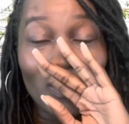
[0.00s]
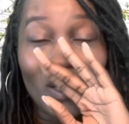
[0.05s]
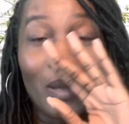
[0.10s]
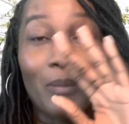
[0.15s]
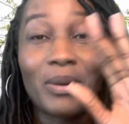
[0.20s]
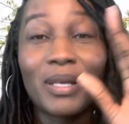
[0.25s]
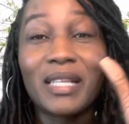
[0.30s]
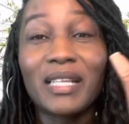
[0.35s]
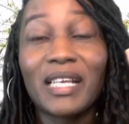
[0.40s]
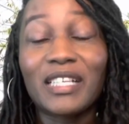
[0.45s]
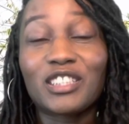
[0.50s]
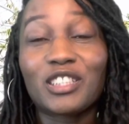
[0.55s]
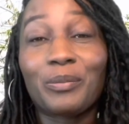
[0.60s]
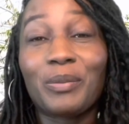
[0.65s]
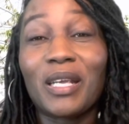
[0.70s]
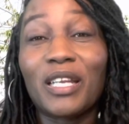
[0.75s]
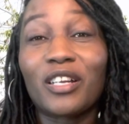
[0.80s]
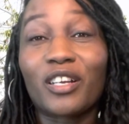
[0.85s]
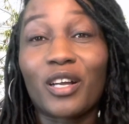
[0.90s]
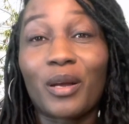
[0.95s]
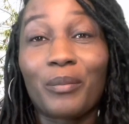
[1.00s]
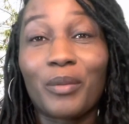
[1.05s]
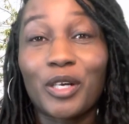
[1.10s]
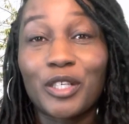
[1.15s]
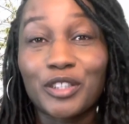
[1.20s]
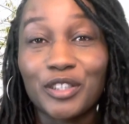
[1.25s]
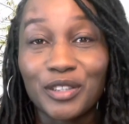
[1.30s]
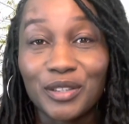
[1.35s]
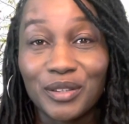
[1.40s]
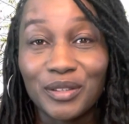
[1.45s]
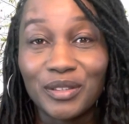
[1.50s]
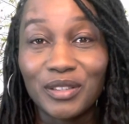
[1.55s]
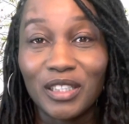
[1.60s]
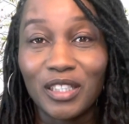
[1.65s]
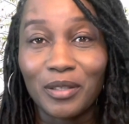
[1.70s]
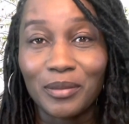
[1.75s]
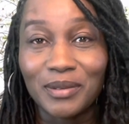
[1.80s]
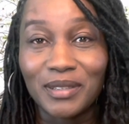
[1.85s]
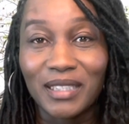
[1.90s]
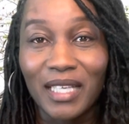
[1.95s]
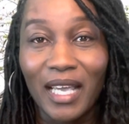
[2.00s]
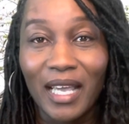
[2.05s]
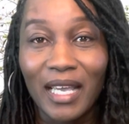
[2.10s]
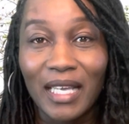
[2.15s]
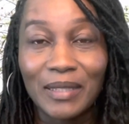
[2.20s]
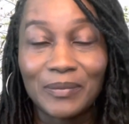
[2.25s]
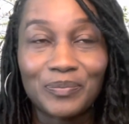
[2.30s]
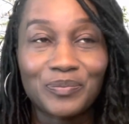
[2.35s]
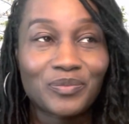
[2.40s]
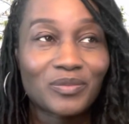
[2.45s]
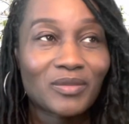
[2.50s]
but they should be in a commercial. You know what I'm saying?